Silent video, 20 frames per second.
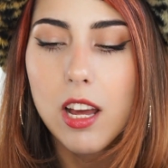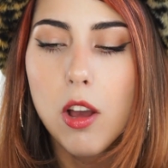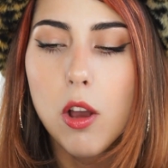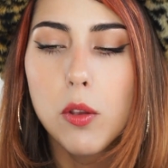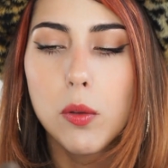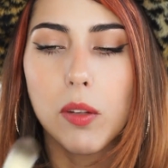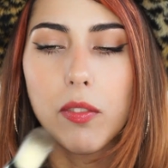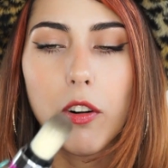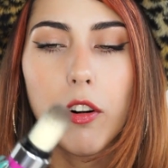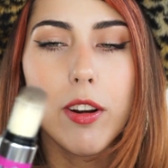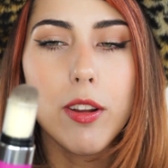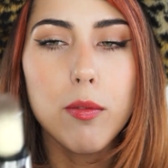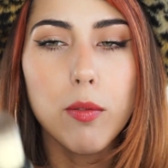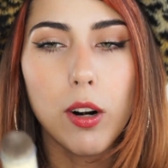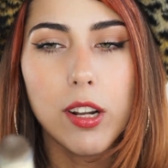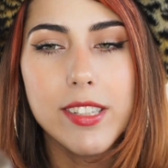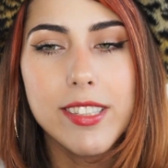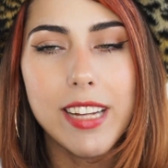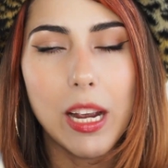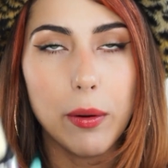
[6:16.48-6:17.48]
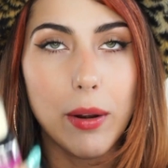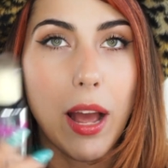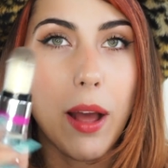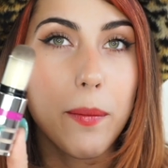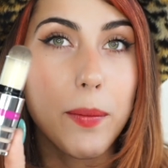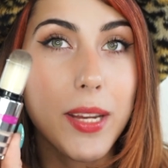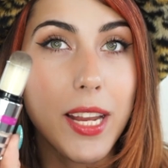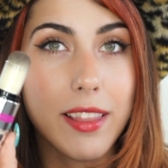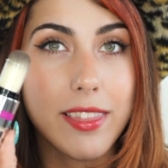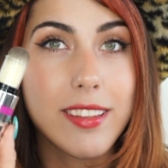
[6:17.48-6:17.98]
So I've already run down how
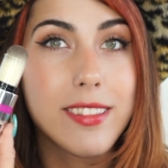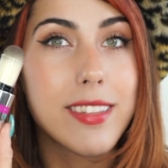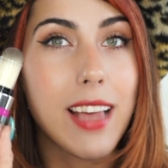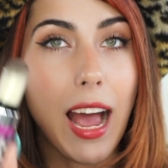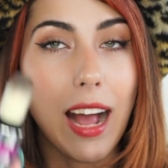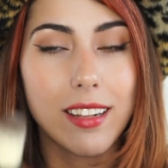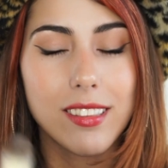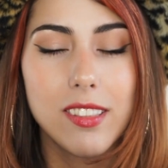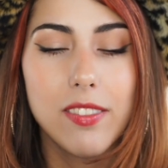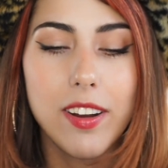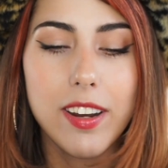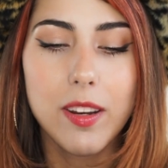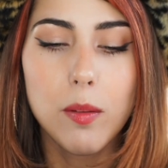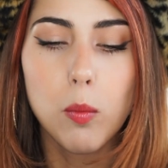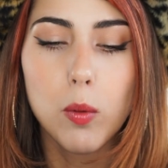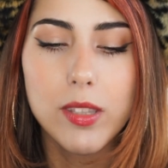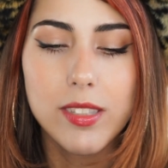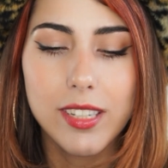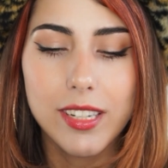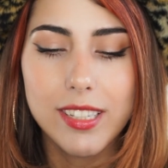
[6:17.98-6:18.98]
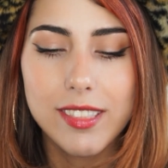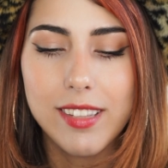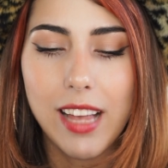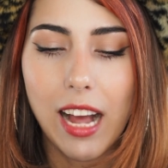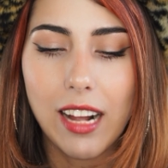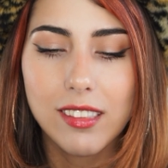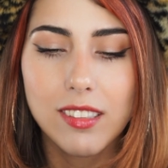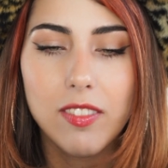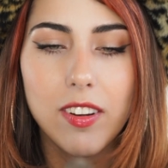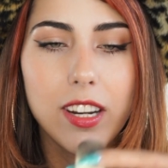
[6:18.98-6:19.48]
to get this activated. Once it is
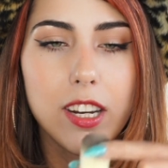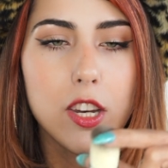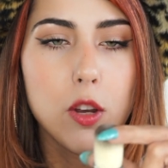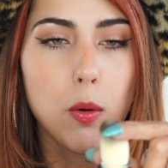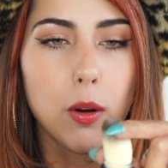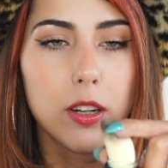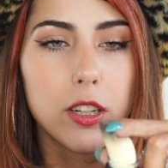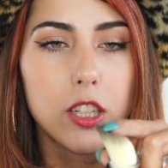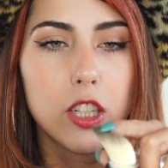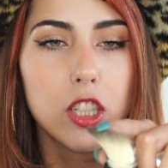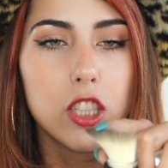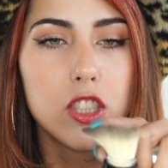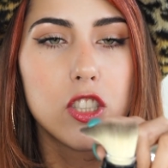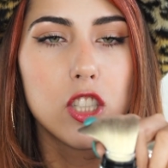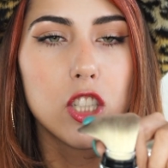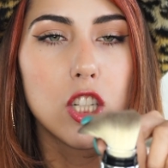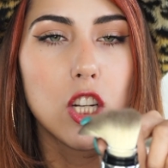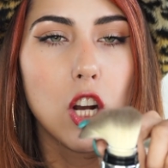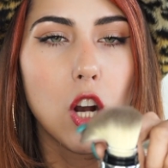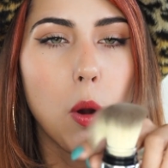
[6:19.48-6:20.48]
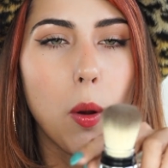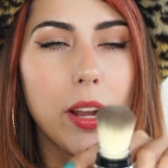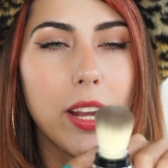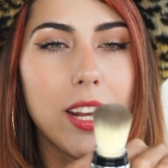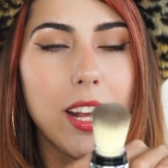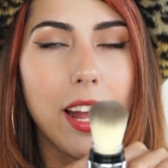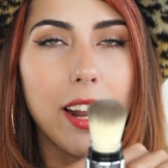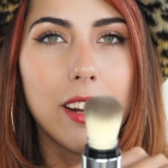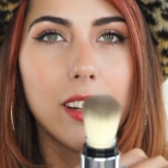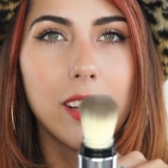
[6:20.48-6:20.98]
activated, you are good to go. I can
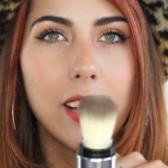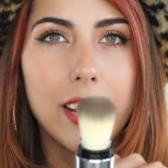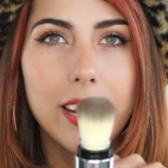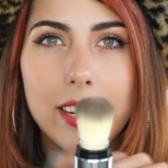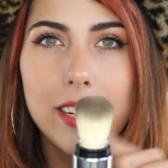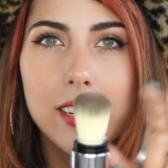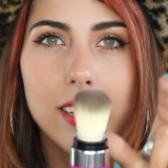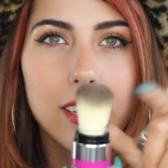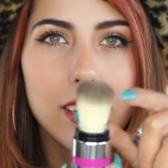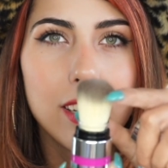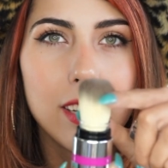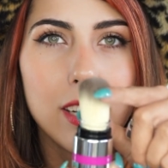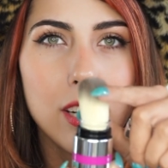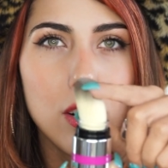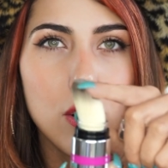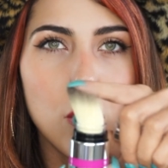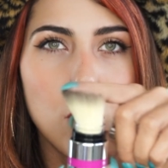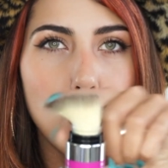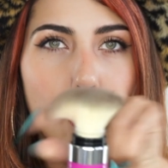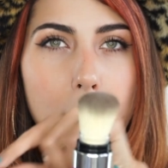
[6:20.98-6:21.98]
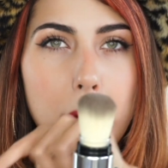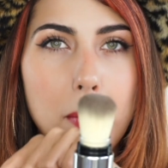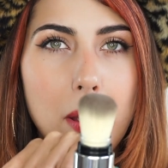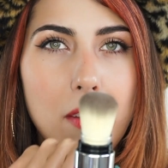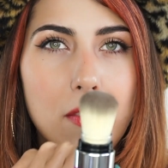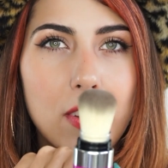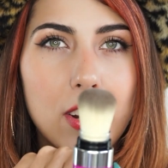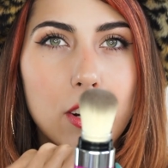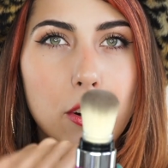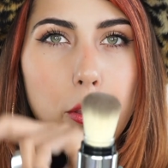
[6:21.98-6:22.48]
kind of like run my
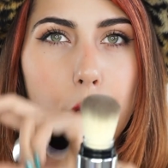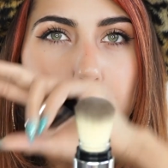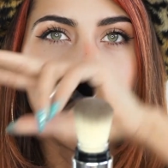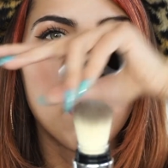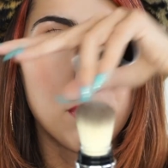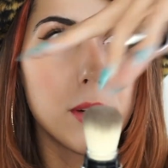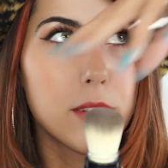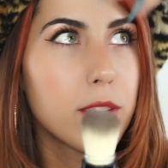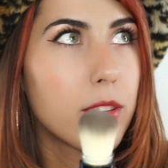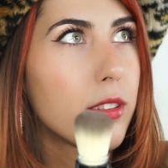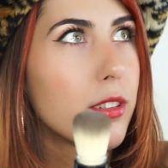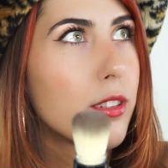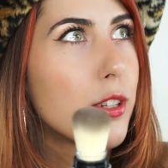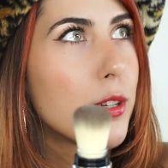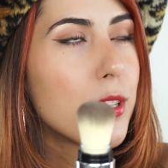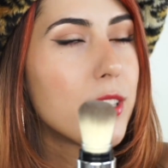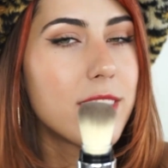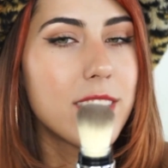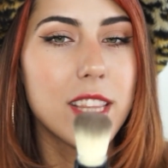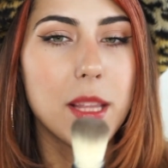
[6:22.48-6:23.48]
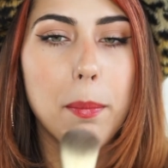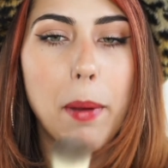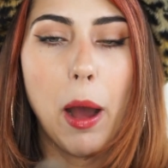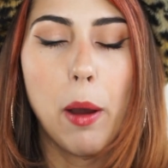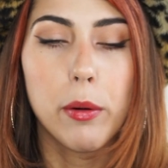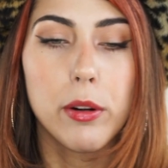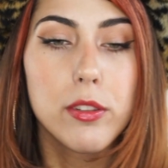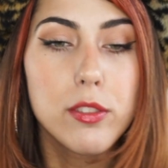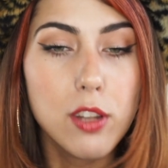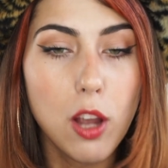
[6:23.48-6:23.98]
finger through the bristles so you could see the
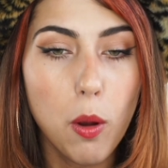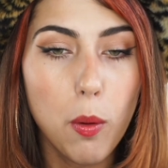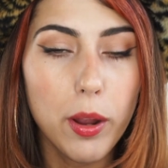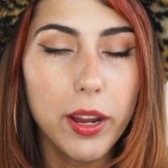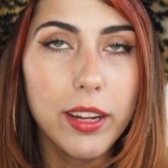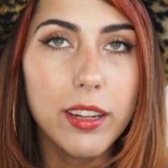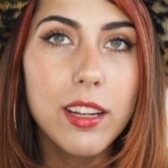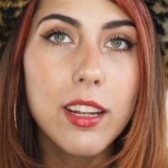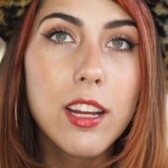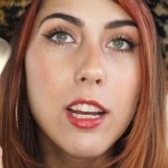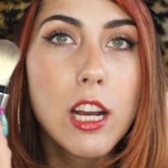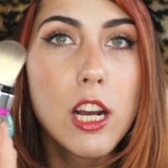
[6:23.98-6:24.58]
powders going.